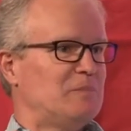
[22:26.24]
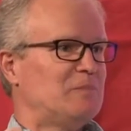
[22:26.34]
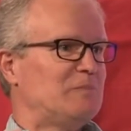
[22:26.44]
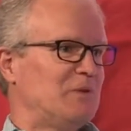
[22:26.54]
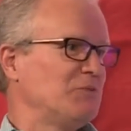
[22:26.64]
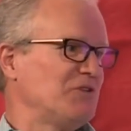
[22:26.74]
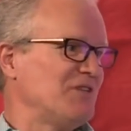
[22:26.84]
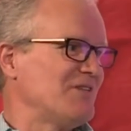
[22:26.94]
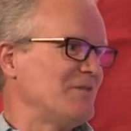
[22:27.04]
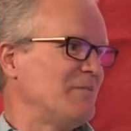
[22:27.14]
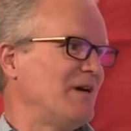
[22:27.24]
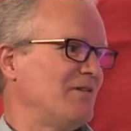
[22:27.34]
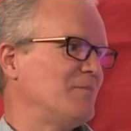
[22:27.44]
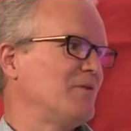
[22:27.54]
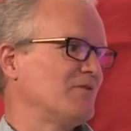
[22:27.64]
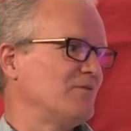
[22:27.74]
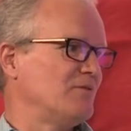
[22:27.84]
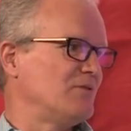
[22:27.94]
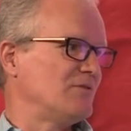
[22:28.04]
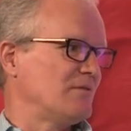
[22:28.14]
but it really isn't about the person
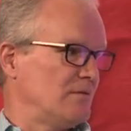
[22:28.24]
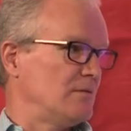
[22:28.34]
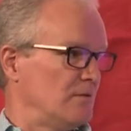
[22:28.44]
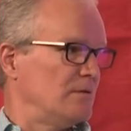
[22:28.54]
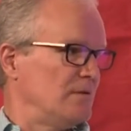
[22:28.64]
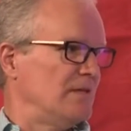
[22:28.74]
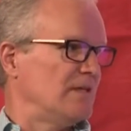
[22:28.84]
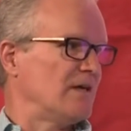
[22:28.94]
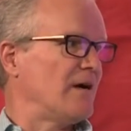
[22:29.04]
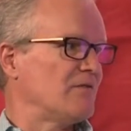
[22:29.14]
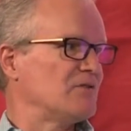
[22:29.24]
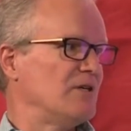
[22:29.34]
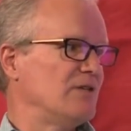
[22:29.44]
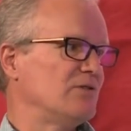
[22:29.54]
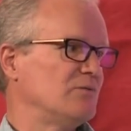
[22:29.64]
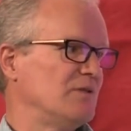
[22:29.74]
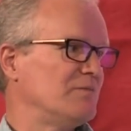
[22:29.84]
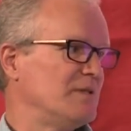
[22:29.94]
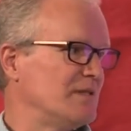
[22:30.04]
who's in the conversation with me.